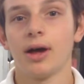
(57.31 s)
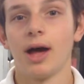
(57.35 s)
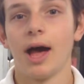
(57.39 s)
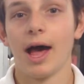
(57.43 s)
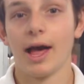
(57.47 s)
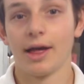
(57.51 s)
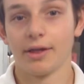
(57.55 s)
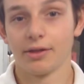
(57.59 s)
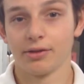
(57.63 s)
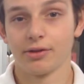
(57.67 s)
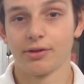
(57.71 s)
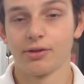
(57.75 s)

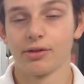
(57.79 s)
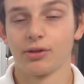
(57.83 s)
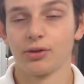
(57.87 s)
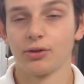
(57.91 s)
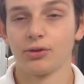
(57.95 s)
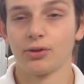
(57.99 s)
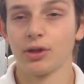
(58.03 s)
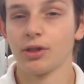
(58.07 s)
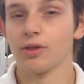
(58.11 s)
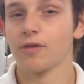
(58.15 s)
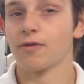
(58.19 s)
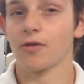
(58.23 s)
Ask
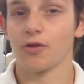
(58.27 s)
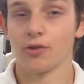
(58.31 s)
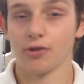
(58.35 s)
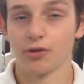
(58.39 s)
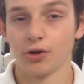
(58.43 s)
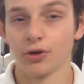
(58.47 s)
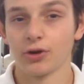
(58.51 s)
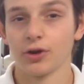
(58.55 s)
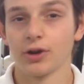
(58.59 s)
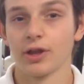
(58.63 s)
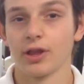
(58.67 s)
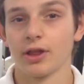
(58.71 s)
students for
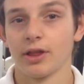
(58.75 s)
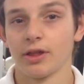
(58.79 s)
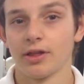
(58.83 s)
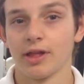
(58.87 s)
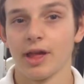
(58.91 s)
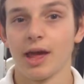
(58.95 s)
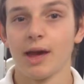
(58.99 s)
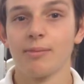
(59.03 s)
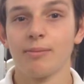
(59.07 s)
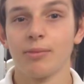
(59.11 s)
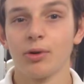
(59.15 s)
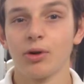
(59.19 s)
certain
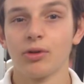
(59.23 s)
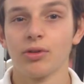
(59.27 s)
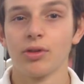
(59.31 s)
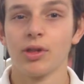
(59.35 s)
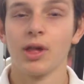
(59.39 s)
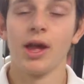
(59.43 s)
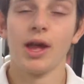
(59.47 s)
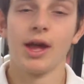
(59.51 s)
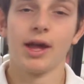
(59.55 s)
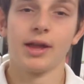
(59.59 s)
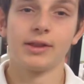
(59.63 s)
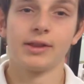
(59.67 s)

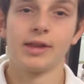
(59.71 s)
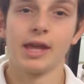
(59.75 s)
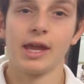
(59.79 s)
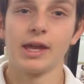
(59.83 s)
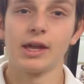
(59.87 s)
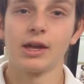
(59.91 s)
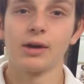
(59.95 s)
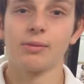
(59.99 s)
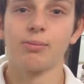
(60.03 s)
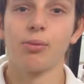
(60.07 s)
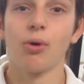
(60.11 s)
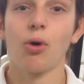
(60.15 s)
examples and
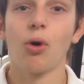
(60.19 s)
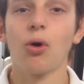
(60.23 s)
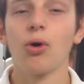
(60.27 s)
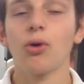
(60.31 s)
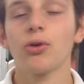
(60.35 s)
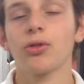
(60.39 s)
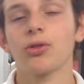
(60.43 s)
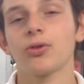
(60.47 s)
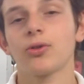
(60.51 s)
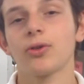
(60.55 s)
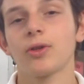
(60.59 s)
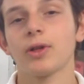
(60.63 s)
take a
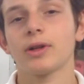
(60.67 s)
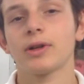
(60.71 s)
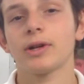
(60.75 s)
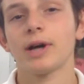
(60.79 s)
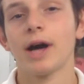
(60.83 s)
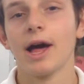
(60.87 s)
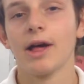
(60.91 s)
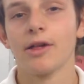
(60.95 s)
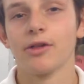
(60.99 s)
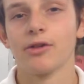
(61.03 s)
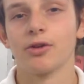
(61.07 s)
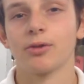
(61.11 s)
poll through the
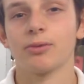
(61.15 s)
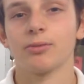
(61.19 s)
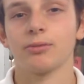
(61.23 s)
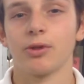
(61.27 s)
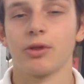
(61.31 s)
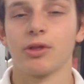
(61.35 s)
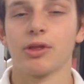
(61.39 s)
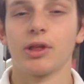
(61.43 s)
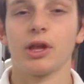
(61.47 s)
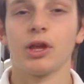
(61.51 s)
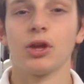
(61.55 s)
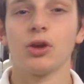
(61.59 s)
classroom
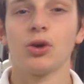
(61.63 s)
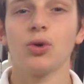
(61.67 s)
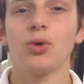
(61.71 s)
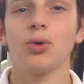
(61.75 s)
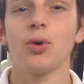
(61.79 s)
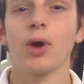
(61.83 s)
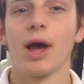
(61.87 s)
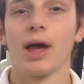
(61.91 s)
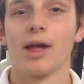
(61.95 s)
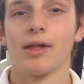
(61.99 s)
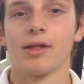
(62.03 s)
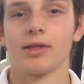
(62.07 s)
to see
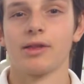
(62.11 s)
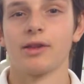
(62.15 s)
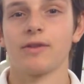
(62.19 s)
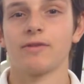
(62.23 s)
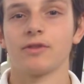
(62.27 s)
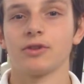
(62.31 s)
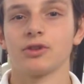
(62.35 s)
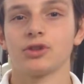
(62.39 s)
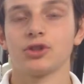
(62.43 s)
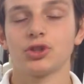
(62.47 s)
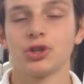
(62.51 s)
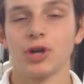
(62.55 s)
who has
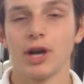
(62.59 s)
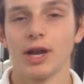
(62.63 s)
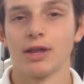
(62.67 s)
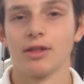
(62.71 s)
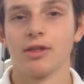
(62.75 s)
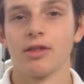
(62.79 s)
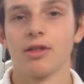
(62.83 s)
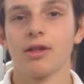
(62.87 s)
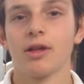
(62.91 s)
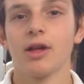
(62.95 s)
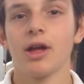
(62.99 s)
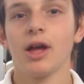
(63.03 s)
different
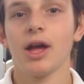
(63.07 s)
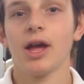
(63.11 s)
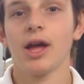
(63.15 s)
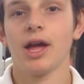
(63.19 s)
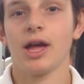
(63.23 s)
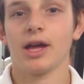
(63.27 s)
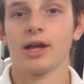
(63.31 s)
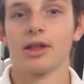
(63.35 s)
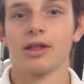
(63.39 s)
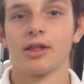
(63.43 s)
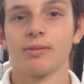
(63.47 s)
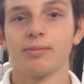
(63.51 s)
traits.
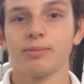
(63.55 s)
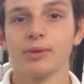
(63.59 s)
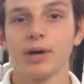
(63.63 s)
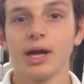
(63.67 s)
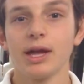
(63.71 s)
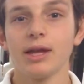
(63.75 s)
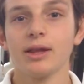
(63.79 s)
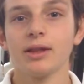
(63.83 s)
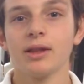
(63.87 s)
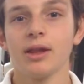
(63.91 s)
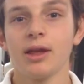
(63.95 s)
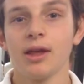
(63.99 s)

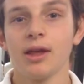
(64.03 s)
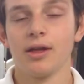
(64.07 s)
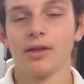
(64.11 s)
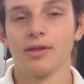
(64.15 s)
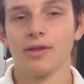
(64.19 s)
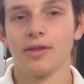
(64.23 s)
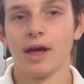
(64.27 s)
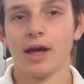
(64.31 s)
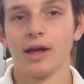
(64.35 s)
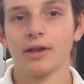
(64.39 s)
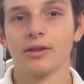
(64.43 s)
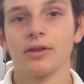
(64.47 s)
Explain
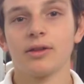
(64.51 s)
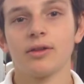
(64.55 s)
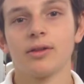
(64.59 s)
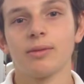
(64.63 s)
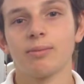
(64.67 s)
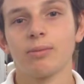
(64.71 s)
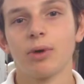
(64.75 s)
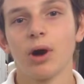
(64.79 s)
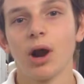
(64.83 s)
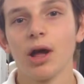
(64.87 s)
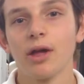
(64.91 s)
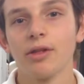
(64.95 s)
that
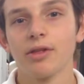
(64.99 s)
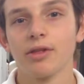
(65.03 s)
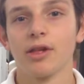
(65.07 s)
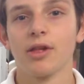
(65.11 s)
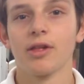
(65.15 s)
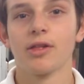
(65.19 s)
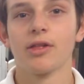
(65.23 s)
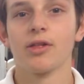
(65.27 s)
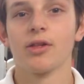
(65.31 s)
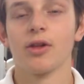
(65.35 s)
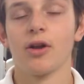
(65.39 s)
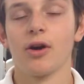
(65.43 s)
the
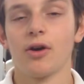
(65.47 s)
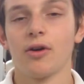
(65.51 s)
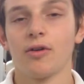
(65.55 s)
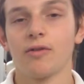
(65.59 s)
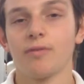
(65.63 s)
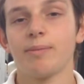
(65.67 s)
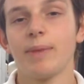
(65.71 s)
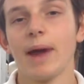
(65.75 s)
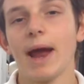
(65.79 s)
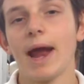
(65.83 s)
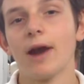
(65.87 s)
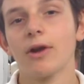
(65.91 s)
process
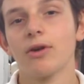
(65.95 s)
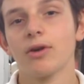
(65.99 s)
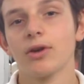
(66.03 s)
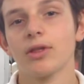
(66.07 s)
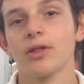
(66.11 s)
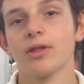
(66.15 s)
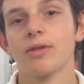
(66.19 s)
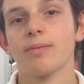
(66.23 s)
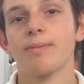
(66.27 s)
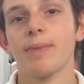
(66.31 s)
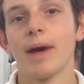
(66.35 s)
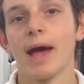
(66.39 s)
of
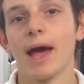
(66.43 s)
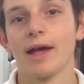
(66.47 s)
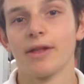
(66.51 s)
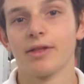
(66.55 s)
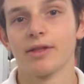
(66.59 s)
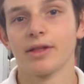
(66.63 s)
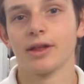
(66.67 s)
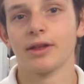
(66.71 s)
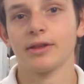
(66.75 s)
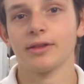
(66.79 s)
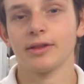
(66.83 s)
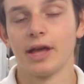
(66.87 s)
parents
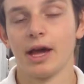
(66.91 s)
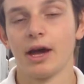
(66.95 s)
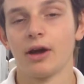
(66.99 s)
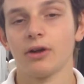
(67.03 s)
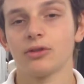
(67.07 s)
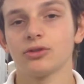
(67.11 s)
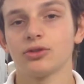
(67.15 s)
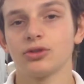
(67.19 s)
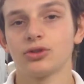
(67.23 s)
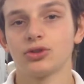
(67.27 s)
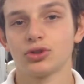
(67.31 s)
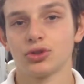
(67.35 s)
passing
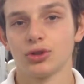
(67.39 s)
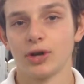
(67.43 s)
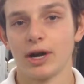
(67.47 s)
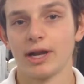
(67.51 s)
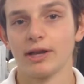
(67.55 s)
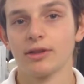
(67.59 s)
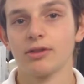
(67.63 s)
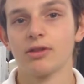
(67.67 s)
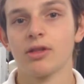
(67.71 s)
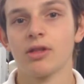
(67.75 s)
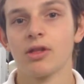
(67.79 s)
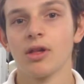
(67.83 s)
down
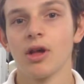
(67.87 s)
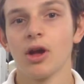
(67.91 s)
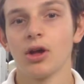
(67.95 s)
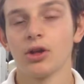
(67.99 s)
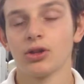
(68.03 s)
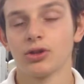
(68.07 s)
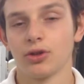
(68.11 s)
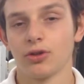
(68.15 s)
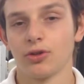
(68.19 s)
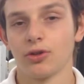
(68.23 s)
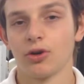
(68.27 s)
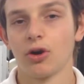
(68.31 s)
traits
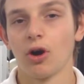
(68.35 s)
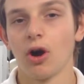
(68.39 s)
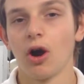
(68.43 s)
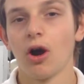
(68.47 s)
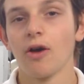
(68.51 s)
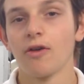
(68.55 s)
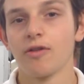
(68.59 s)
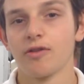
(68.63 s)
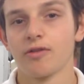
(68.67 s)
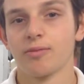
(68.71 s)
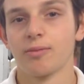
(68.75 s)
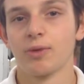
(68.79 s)
to their
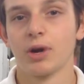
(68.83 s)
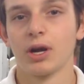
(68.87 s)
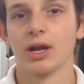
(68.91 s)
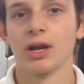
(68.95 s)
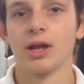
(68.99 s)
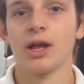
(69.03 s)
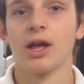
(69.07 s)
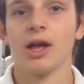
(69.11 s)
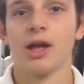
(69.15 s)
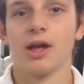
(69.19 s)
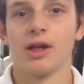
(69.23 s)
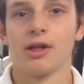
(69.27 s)

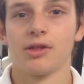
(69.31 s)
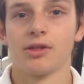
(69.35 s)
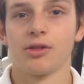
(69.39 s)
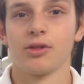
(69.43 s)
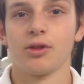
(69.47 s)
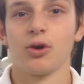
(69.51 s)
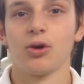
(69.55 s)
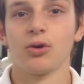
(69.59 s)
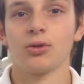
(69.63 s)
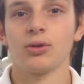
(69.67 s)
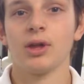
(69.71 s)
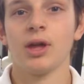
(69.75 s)
offspring is
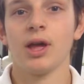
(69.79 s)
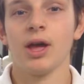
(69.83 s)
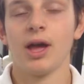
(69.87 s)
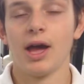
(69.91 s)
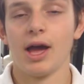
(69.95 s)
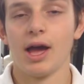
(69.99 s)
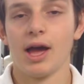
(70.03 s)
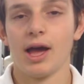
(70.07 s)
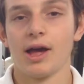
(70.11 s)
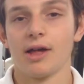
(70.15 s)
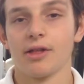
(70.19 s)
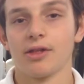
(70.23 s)
known
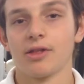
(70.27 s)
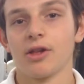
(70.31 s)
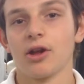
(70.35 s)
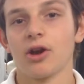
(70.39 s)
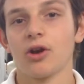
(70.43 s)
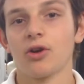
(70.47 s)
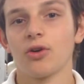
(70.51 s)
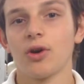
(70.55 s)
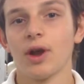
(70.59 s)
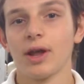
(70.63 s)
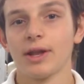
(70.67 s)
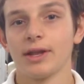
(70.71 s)
as
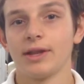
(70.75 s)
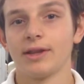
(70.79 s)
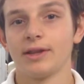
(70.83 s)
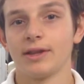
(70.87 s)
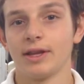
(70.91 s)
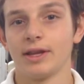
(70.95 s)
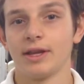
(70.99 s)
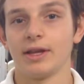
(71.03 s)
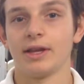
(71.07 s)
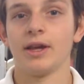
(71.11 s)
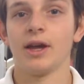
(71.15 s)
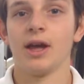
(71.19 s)

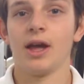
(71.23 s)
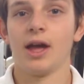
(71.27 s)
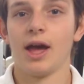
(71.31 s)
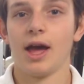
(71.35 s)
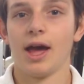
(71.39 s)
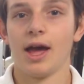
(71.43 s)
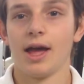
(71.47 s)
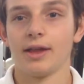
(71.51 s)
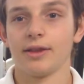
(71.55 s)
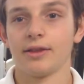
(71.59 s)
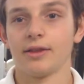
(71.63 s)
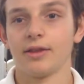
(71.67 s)
heredity,
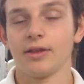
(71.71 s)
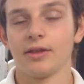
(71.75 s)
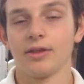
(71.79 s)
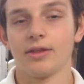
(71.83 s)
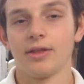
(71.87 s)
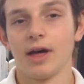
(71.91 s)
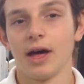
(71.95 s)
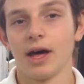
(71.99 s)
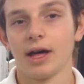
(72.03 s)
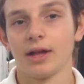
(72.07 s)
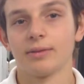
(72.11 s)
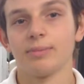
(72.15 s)
and
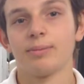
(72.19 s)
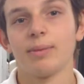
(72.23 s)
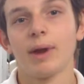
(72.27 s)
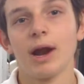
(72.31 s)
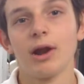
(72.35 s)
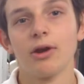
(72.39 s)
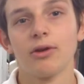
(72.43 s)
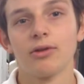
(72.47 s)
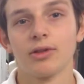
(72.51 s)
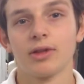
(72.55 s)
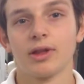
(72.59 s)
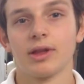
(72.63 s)
that
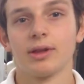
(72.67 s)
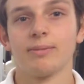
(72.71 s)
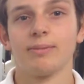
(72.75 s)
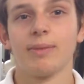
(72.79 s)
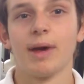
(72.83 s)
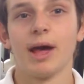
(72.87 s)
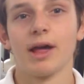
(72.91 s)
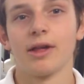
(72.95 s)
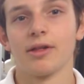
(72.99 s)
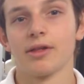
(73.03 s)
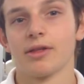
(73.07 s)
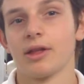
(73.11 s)
parents can
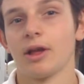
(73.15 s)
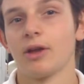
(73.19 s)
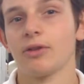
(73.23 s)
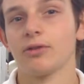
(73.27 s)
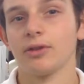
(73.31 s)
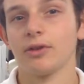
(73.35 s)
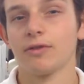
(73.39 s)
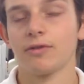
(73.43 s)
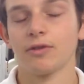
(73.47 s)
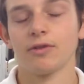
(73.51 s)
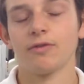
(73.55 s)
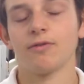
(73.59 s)
pass
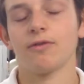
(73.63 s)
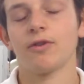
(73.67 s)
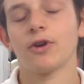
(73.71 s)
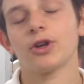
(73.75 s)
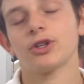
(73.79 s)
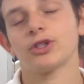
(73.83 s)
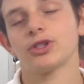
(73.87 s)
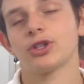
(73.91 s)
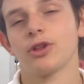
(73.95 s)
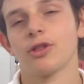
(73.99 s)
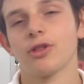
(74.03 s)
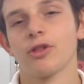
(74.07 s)
down different
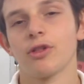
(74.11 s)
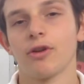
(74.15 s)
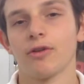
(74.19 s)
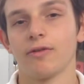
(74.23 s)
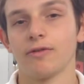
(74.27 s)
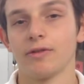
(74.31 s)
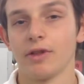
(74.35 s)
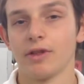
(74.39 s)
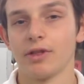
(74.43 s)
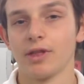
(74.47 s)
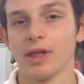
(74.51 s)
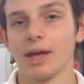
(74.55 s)
versions
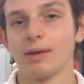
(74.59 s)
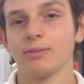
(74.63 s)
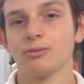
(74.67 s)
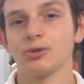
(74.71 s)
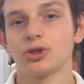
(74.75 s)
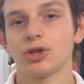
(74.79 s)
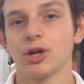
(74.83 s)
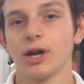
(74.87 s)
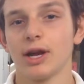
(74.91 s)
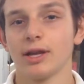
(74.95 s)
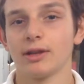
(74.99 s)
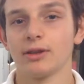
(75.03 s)
of the same
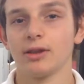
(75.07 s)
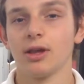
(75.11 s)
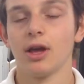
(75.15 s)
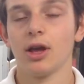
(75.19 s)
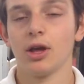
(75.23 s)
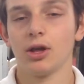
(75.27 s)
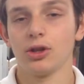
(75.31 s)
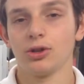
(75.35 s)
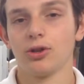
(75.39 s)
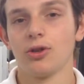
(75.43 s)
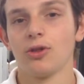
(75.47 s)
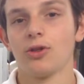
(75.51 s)
trait
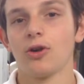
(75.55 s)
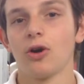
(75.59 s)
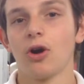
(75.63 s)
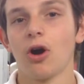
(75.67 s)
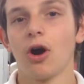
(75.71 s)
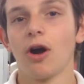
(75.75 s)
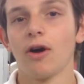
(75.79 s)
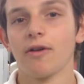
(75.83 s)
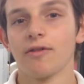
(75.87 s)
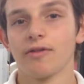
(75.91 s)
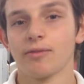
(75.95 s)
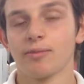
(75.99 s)
to
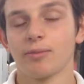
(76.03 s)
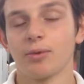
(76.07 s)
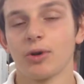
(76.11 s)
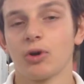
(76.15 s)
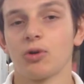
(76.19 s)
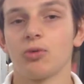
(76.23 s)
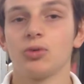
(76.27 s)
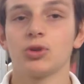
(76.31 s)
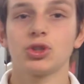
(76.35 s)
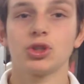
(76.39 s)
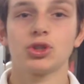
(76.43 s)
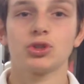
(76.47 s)
their
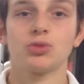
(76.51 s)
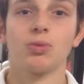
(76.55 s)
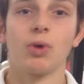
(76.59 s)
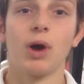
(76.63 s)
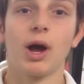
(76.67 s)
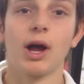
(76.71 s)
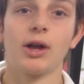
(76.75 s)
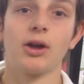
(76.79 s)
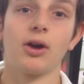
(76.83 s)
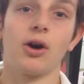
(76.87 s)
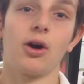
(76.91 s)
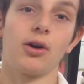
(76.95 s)
offspring, which is
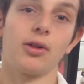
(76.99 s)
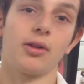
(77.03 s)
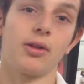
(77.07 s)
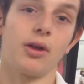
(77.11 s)
why